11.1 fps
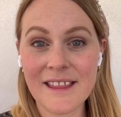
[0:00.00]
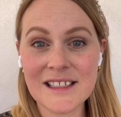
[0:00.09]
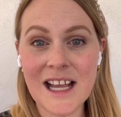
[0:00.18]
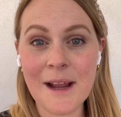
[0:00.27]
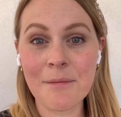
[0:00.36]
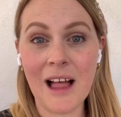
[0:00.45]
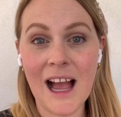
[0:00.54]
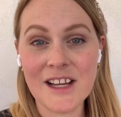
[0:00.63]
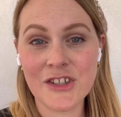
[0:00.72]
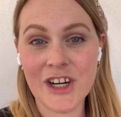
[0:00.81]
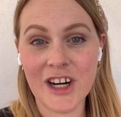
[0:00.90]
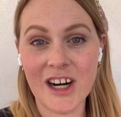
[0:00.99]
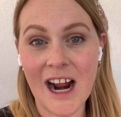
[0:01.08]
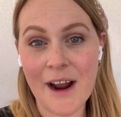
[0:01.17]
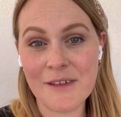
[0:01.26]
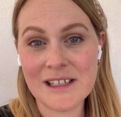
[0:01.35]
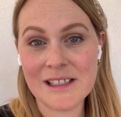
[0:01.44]
This time last year,
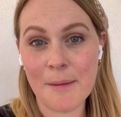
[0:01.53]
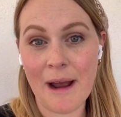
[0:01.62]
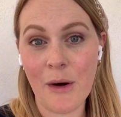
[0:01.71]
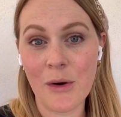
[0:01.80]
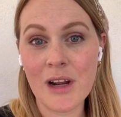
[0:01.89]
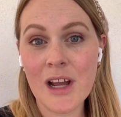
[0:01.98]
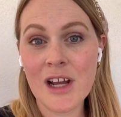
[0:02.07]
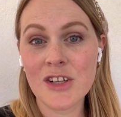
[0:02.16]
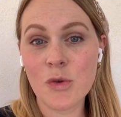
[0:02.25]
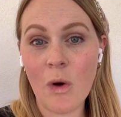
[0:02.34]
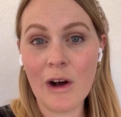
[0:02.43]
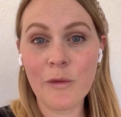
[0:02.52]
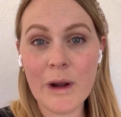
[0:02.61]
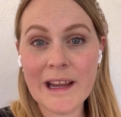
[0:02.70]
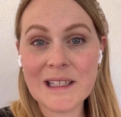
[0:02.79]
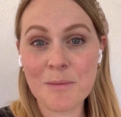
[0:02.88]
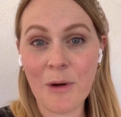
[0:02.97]
I was about 12
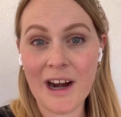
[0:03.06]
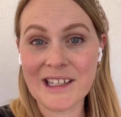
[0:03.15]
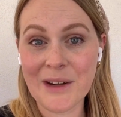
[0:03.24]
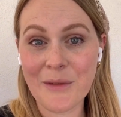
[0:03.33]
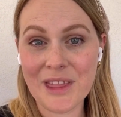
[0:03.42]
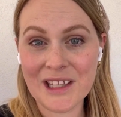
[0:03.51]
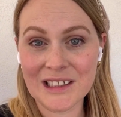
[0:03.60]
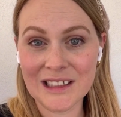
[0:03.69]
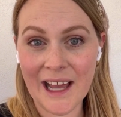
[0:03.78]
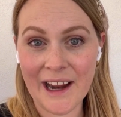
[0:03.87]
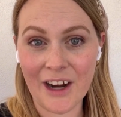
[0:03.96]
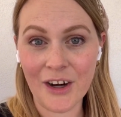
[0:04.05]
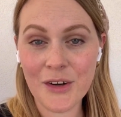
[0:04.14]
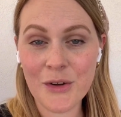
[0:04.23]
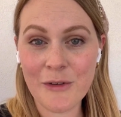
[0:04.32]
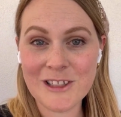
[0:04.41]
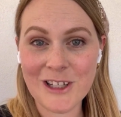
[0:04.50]
weeks pregnant with Claire,
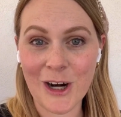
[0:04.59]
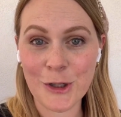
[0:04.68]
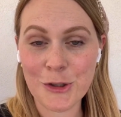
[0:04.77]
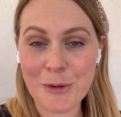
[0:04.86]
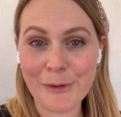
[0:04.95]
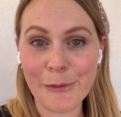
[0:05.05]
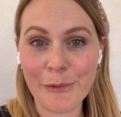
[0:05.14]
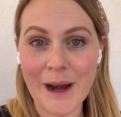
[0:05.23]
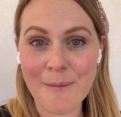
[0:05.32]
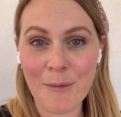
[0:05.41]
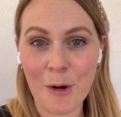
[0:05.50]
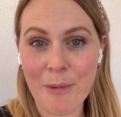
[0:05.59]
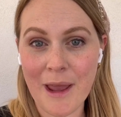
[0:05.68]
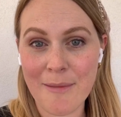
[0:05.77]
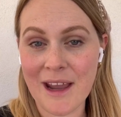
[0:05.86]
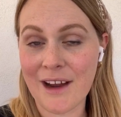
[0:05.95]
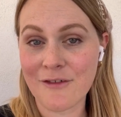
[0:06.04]
who is our triple rainbow
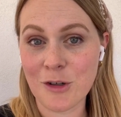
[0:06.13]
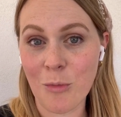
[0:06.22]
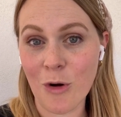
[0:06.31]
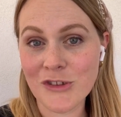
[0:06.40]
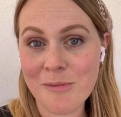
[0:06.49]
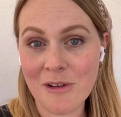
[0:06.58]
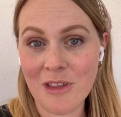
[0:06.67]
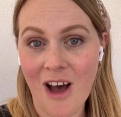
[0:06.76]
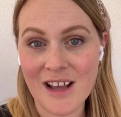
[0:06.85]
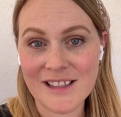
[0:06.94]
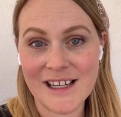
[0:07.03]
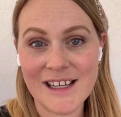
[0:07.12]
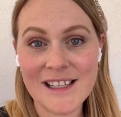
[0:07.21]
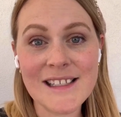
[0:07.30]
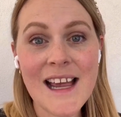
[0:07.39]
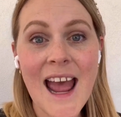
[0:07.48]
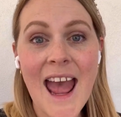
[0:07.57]
baby after multiple losses.
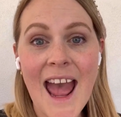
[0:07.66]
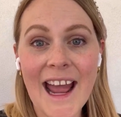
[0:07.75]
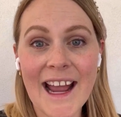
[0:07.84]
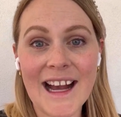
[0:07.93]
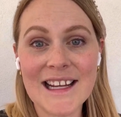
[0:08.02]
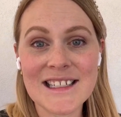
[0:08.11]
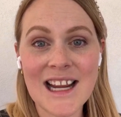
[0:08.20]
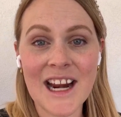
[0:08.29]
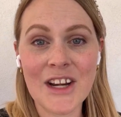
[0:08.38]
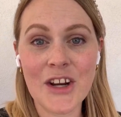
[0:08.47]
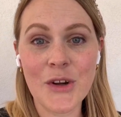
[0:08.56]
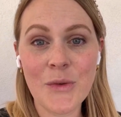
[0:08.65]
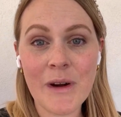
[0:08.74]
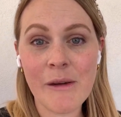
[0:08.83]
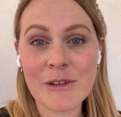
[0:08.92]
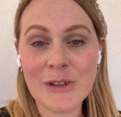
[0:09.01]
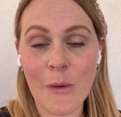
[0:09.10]
And I knew
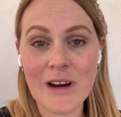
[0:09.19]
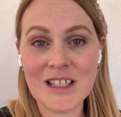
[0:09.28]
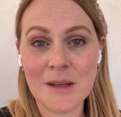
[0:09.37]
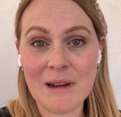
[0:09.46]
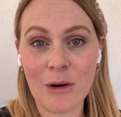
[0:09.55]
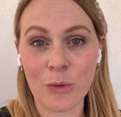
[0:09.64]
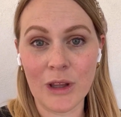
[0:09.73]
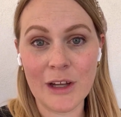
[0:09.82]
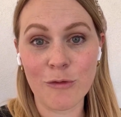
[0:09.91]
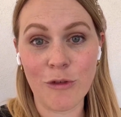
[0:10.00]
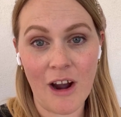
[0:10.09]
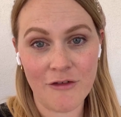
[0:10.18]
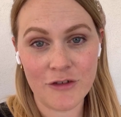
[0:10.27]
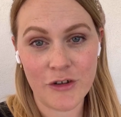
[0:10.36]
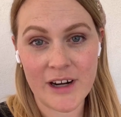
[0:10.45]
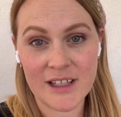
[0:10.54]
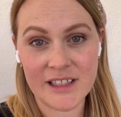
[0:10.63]
it was going to be a really rough
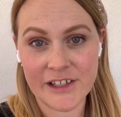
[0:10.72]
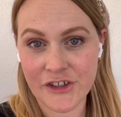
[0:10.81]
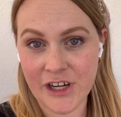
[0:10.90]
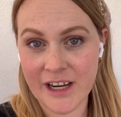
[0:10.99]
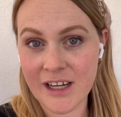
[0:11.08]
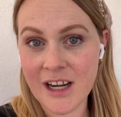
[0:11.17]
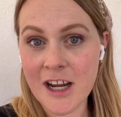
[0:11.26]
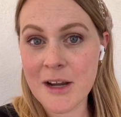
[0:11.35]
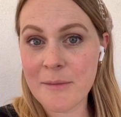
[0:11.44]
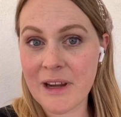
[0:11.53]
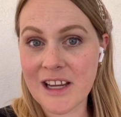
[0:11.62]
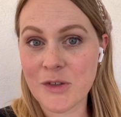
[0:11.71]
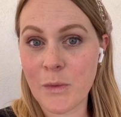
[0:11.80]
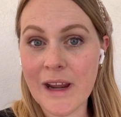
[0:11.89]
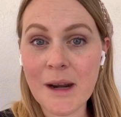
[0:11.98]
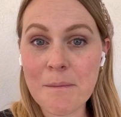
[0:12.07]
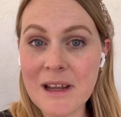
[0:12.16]
transition because
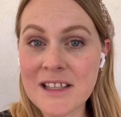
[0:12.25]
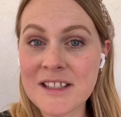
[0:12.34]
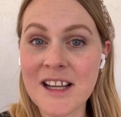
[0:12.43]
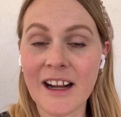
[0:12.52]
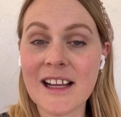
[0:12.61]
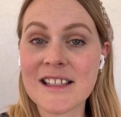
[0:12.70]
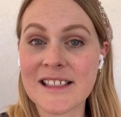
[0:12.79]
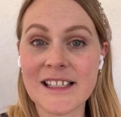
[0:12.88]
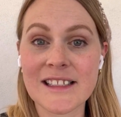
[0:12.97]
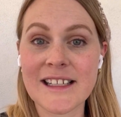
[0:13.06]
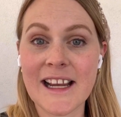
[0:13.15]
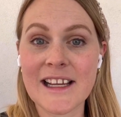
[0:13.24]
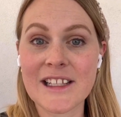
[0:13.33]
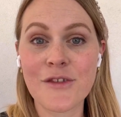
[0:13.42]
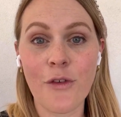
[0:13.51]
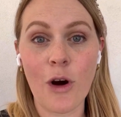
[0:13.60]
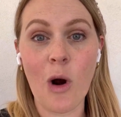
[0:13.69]
we had been stuck at 6
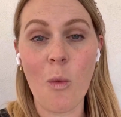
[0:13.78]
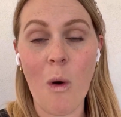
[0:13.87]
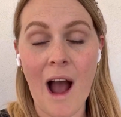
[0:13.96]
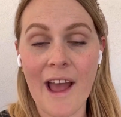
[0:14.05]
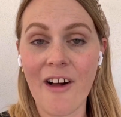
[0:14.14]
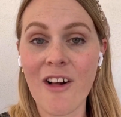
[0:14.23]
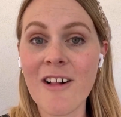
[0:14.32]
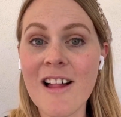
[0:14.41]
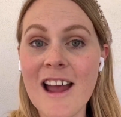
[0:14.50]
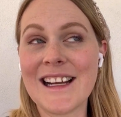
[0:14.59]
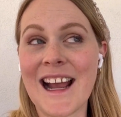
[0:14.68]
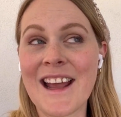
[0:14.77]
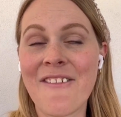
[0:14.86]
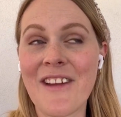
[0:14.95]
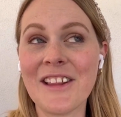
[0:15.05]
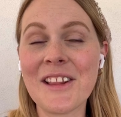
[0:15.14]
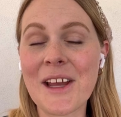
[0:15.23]
kids for a while. I
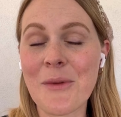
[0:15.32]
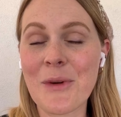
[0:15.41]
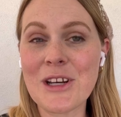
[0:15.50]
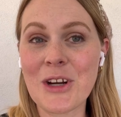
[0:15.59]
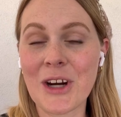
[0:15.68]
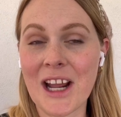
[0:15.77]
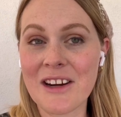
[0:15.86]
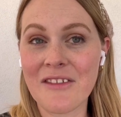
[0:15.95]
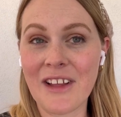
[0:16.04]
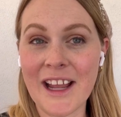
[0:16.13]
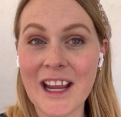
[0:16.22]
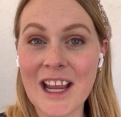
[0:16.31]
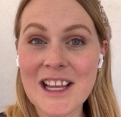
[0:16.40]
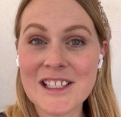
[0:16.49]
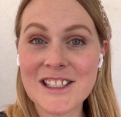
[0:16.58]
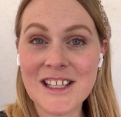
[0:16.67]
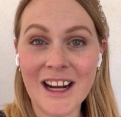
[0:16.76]
feel like when you're kind of like
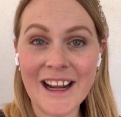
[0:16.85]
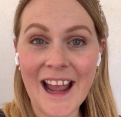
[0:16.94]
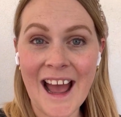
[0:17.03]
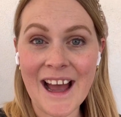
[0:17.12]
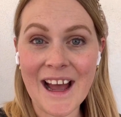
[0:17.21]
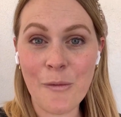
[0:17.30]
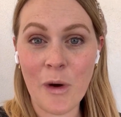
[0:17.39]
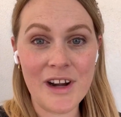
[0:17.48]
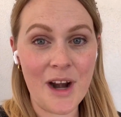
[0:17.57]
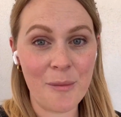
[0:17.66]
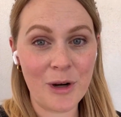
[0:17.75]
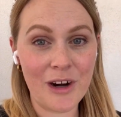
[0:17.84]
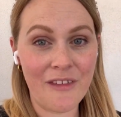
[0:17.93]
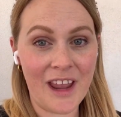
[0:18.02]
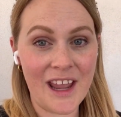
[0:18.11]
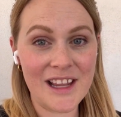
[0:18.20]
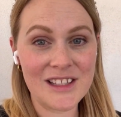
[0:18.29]
stuck at one number of
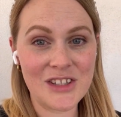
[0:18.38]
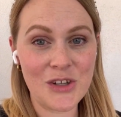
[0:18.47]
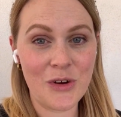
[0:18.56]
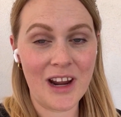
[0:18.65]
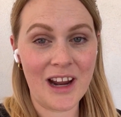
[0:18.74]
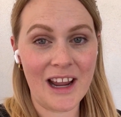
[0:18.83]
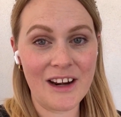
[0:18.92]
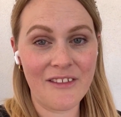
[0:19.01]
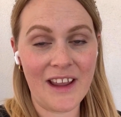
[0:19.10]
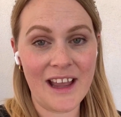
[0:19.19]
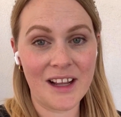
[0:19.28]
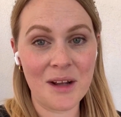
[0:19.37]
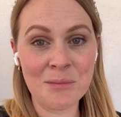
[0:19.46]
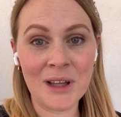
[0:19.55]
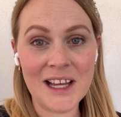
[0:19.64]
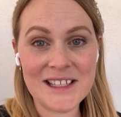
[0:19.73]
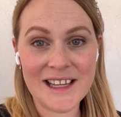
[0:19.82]
kids, you can kind of get
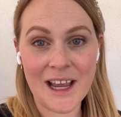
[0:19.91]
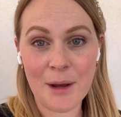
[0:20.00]
complacent